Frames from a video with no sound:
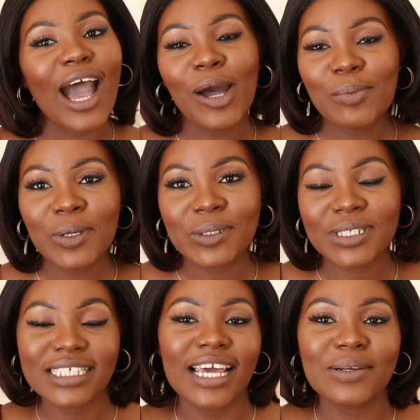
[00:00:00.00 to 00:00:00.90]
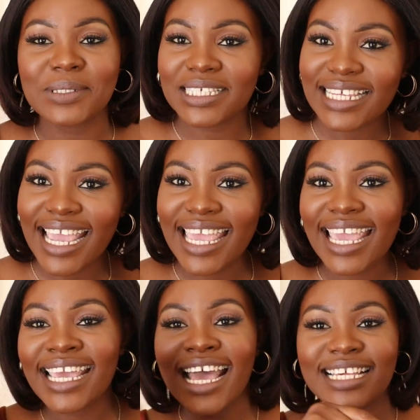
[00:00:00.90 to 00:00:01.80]
I hope you do decide on
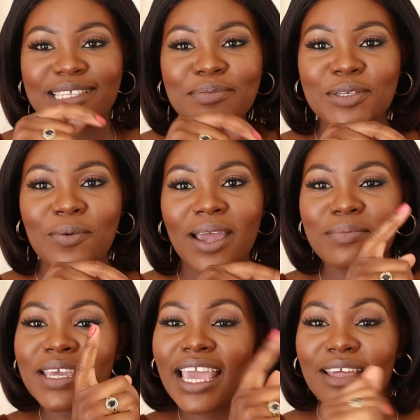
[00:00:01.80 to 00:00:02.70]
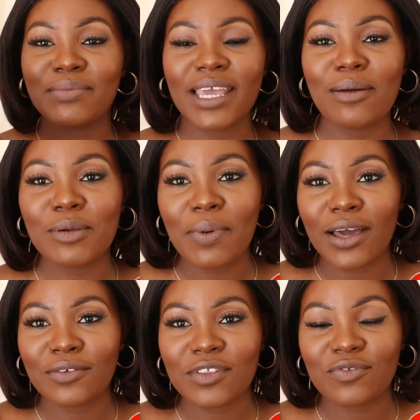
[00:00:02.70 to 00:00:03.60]
staying, subscribing and becoming
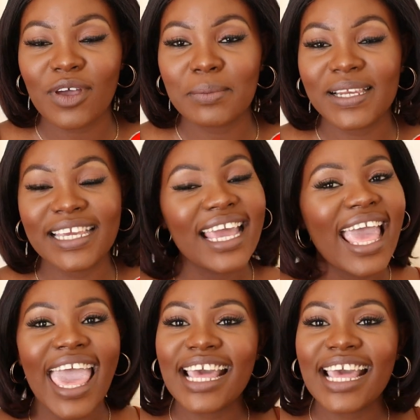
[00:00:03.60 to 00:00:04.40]
part of the family.